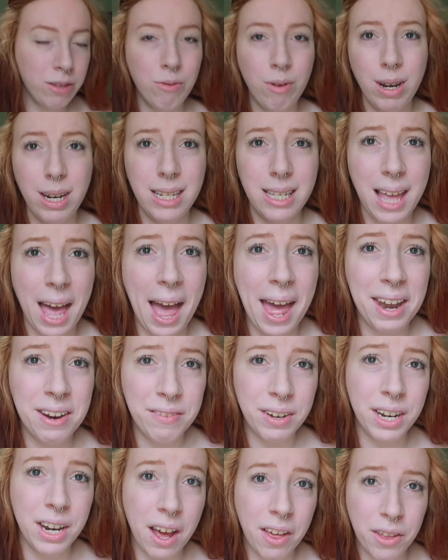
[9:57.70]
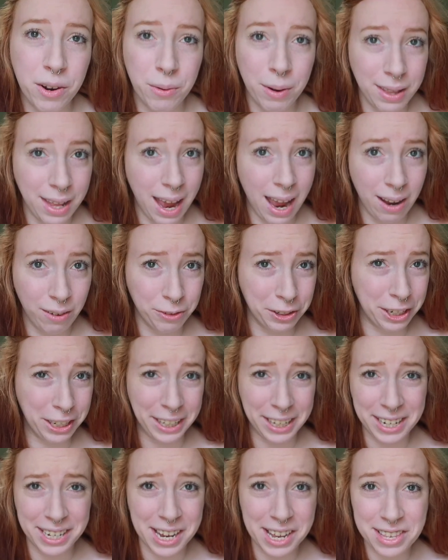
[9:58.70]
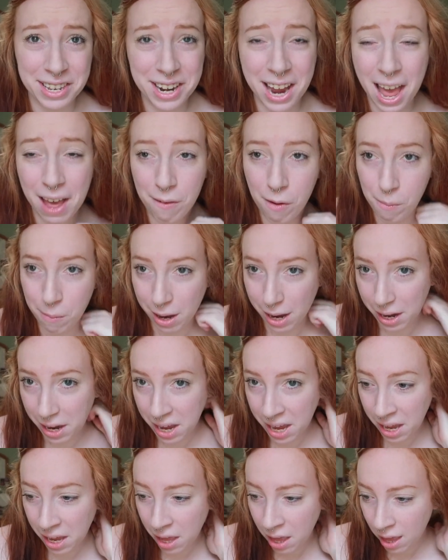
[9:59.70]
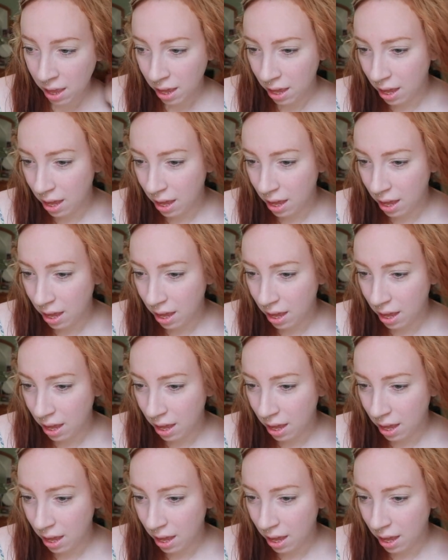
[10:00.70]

one is kind of another one that really doesn't have a meaning.